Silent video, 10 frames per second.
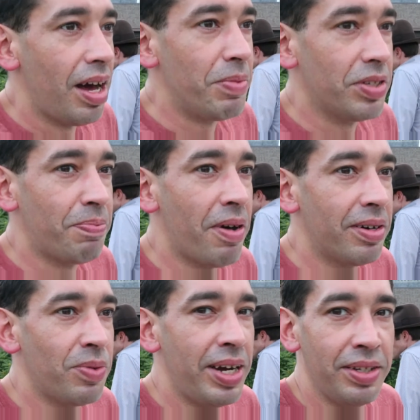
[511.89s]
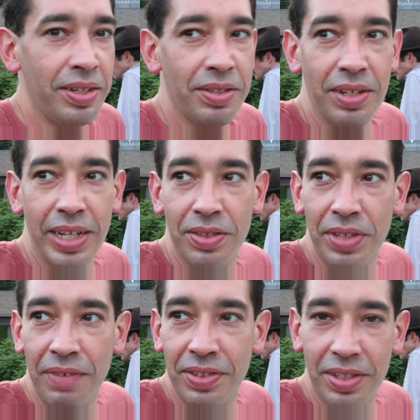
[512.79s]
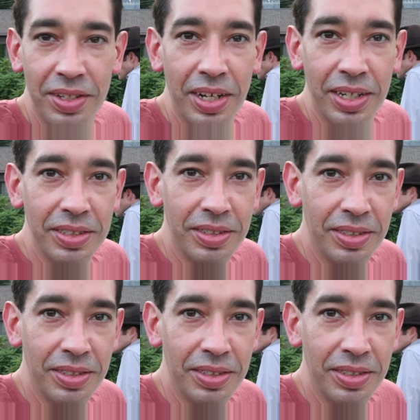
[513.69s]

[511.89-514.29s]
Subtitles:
I must depart away like a thief into the night.